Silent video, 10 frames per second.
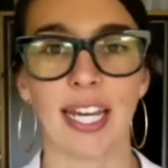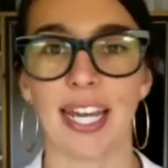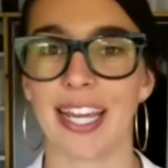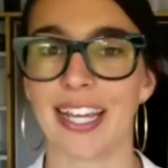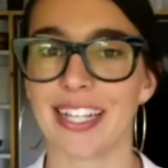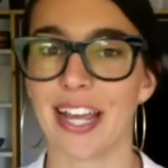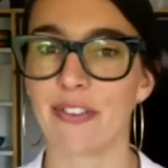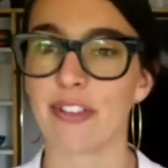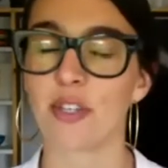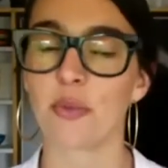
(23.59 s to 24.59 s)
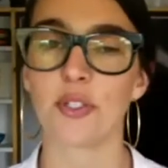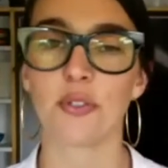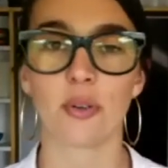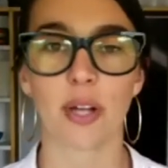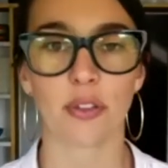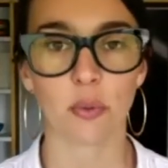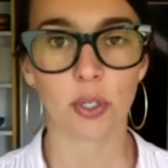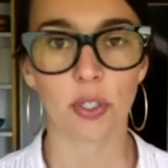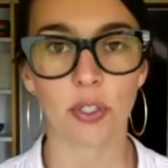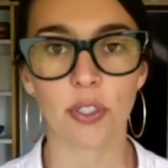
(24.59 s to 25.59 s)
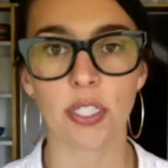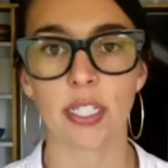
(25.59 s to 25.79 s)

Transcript: And everything we do around the world